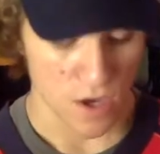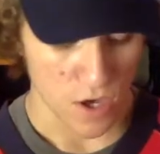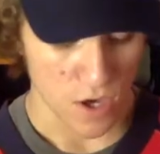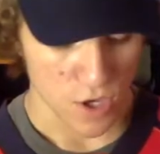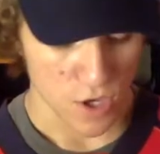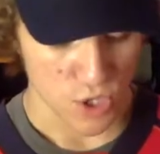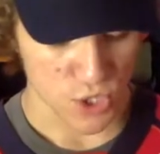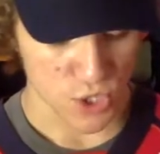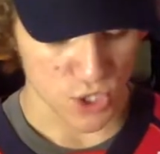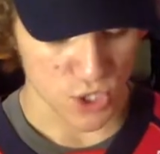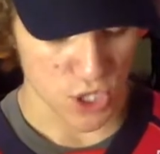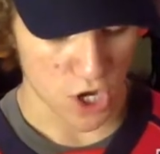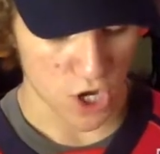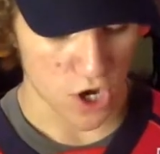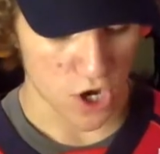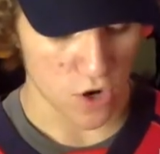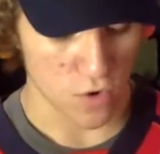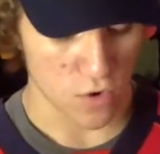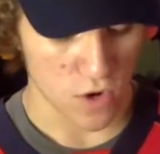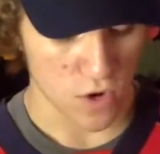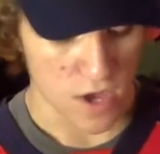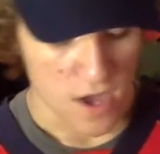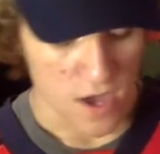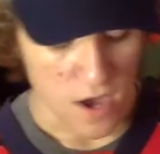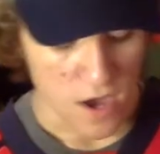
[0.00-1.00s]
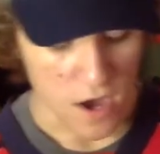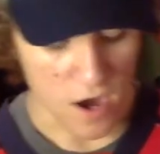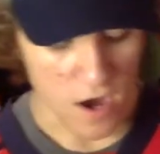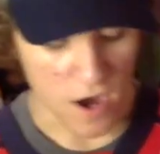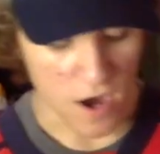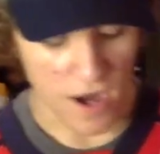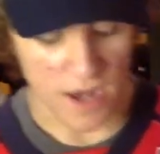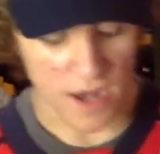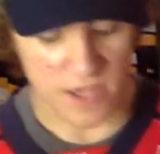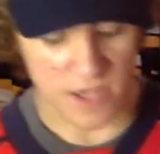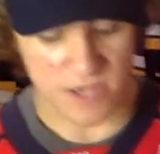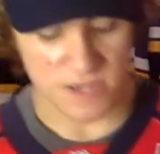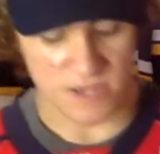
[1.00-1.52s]
So,
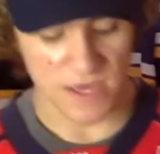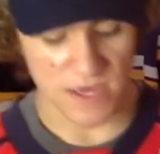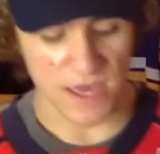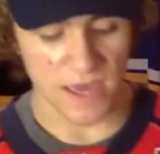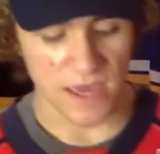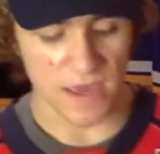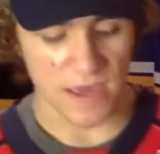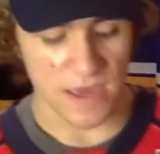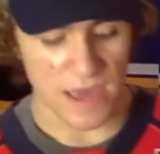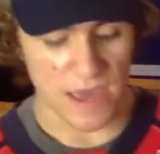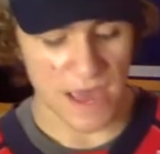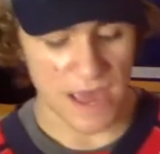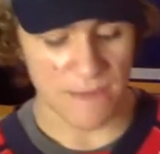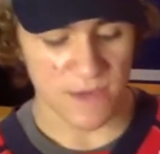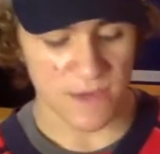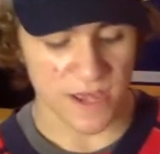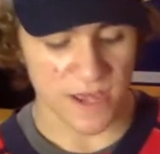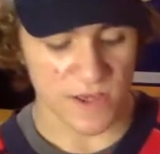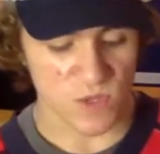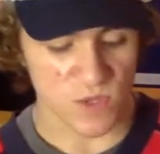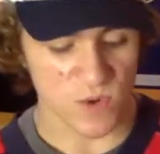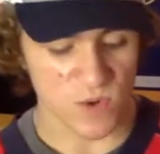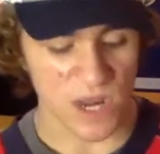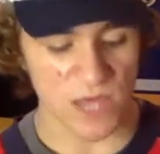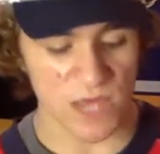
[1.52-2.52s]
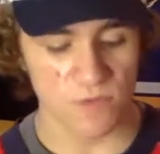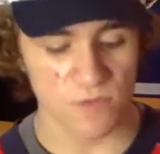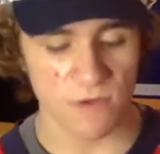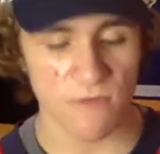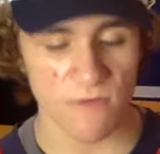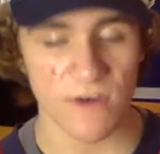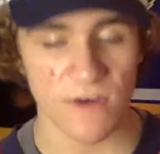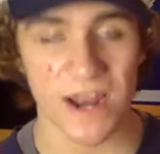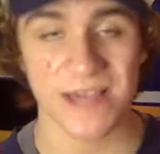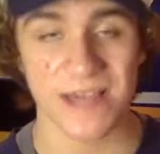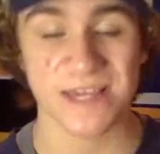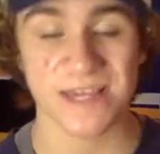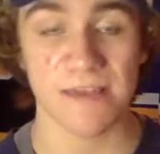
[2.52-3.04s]
honestly, I mean, in
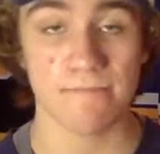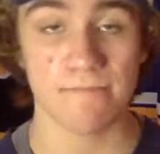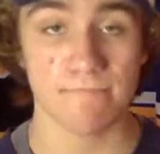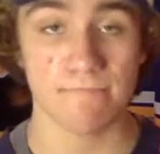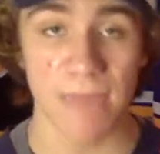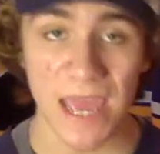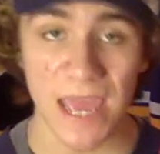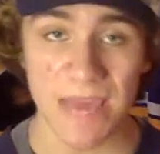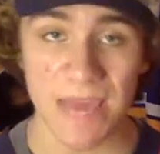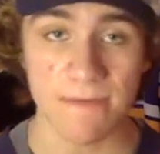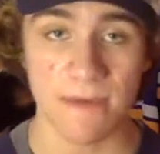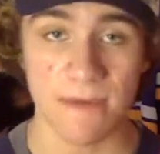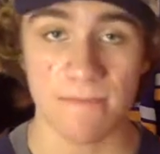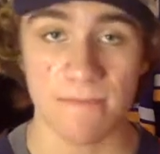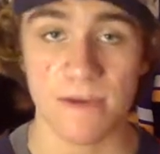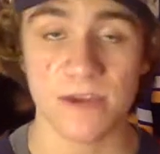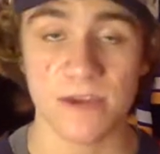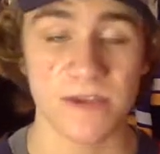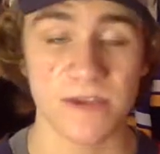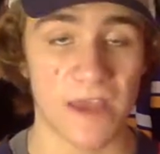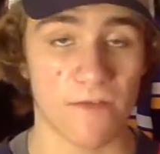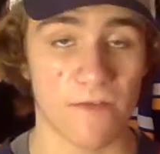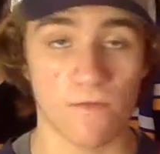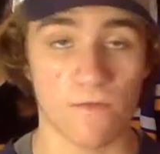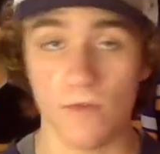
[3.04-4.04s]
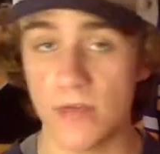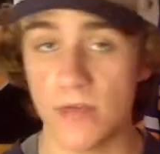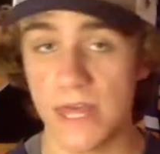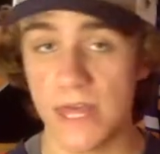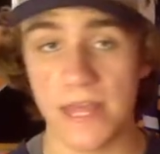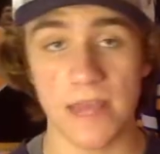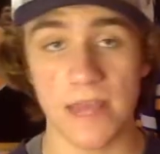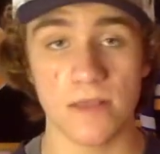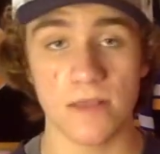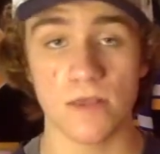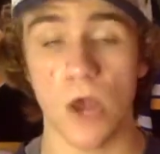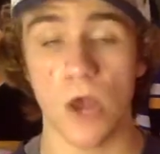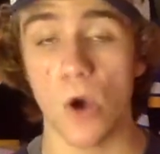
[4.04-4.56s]
2021, I said maybe, because I really
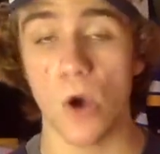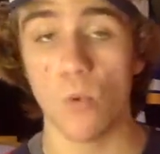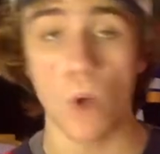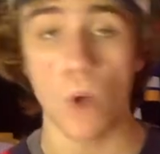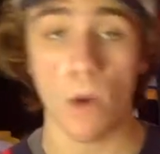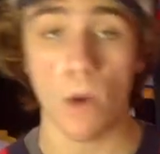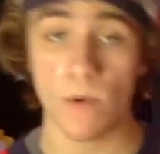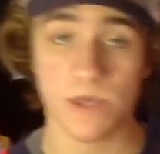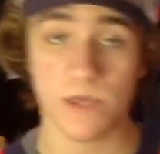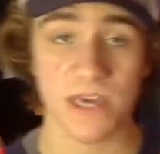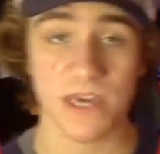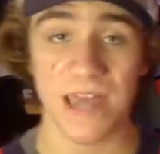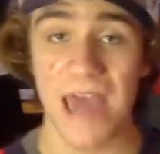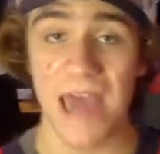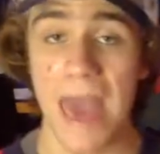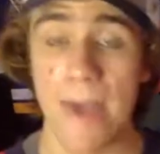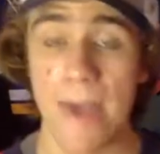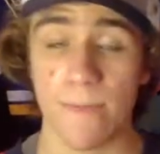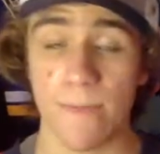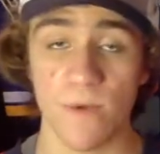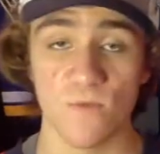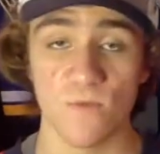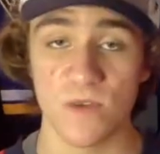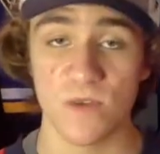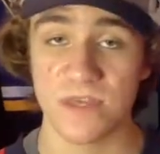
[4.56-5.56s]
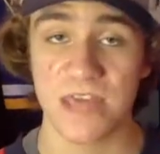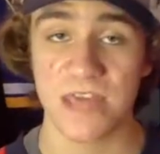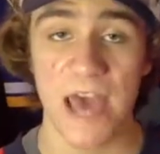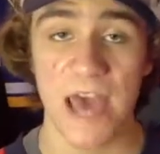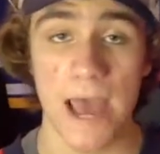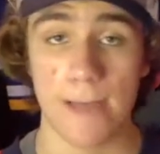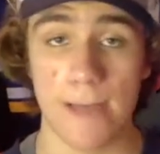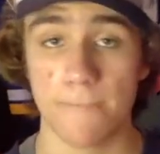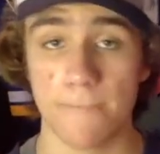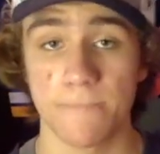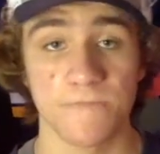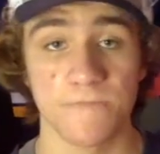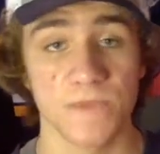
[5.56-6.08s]
didn't know what was going to happen with
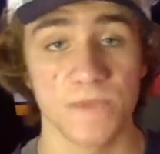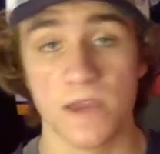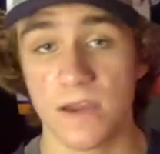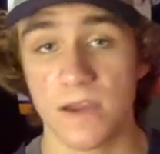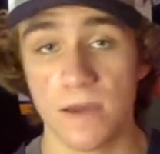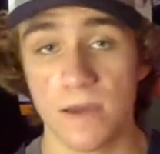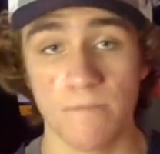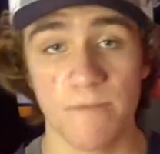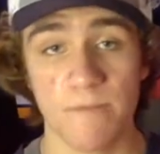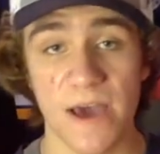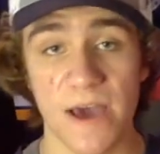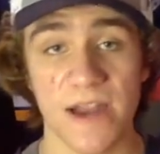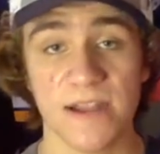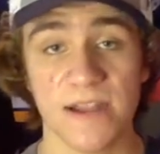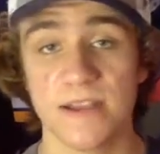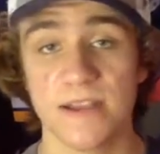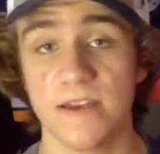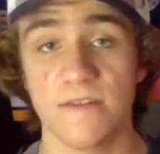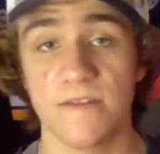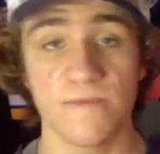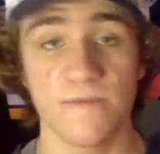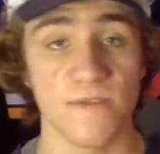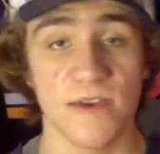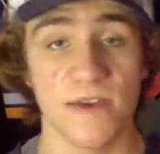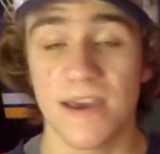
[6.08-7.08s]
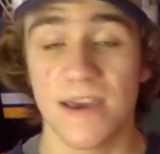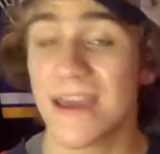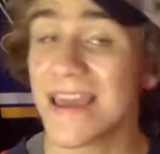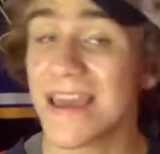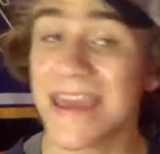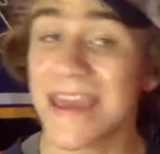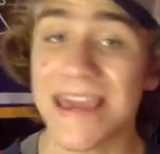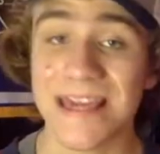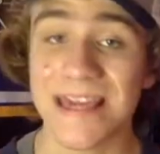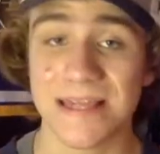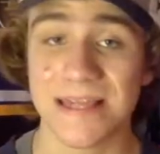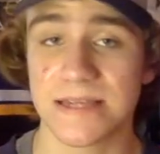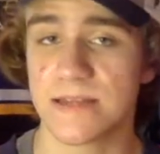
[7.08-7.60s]
that competitive
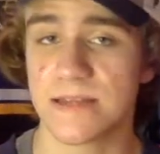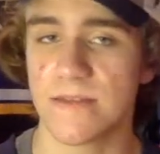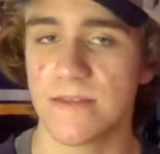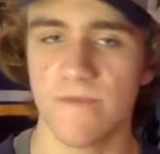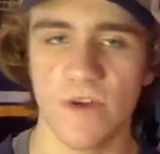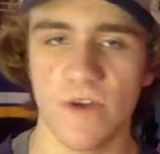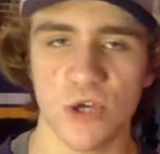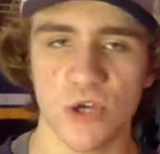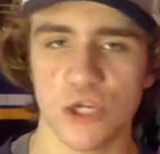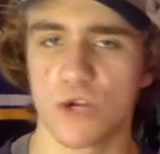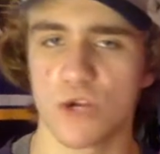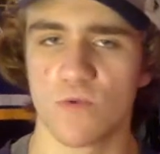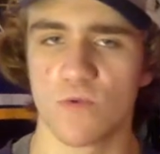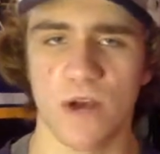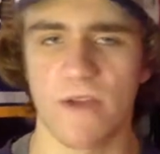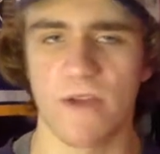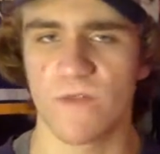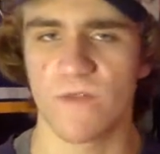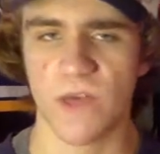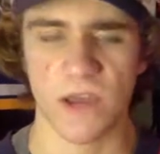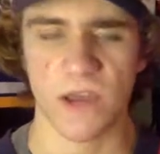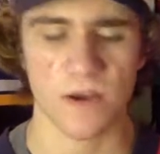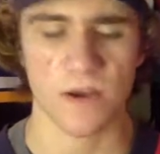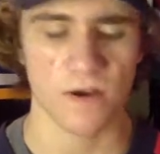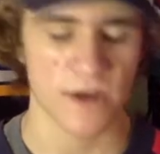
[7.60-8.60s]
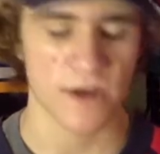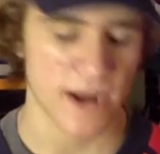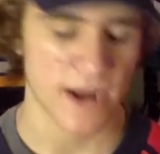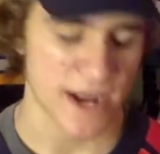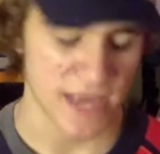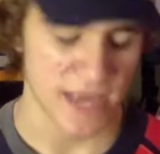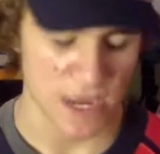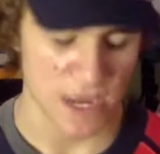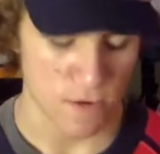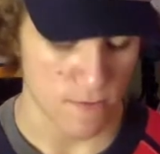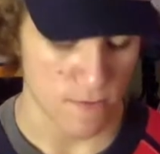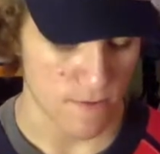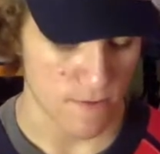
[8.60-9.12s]
East Division or whatever they called it. I
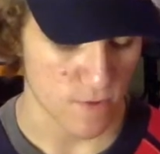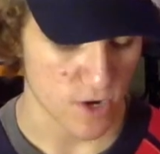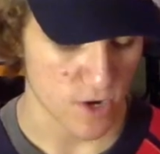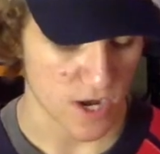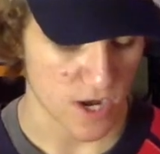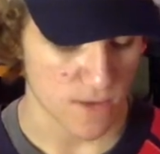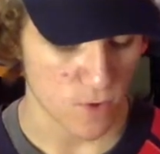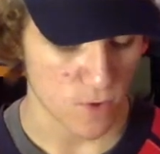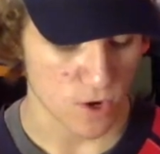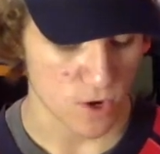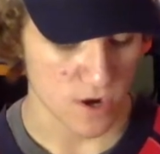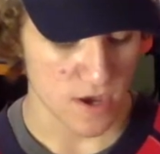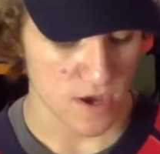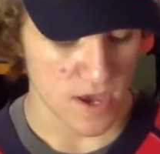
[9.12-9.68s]
can't remember anymore.